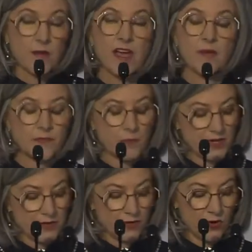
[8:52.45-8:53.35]
Um,
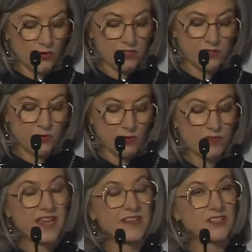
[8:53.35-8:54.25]
but of course, schools
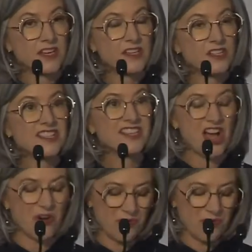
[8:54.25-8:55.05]
and teachers are